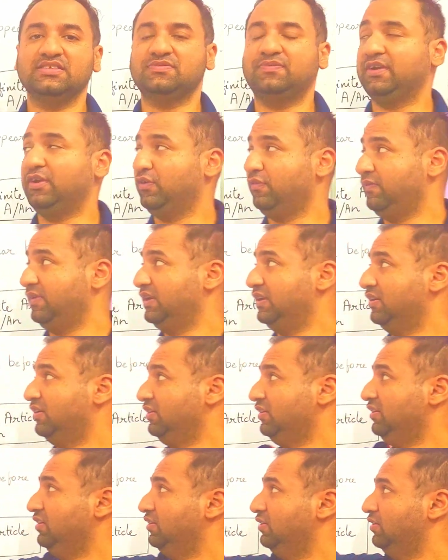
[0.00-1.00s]
In this video, we
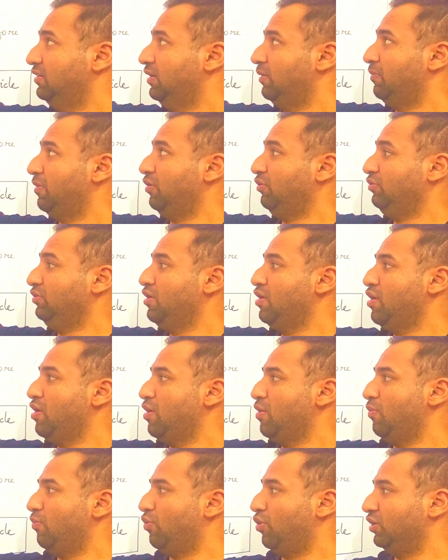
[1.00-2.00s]
learned
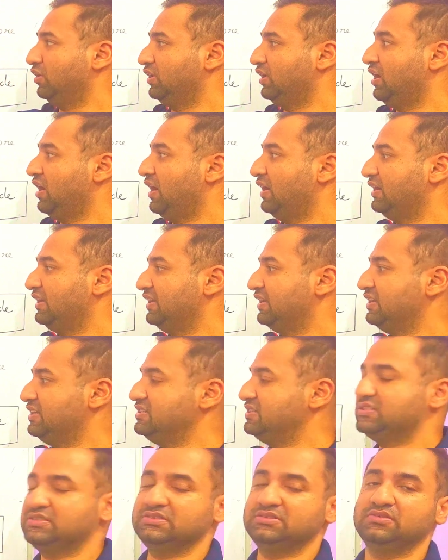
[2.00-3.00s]
about what are
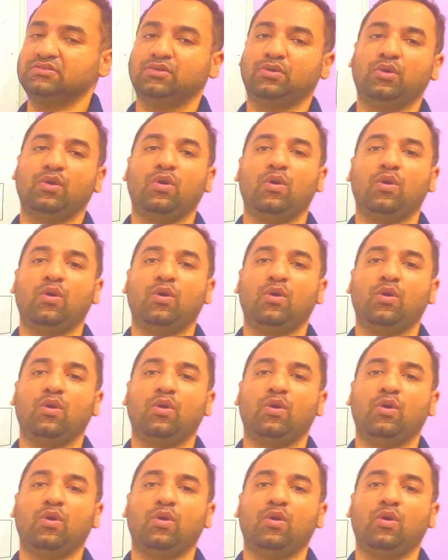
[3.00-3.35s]
articles,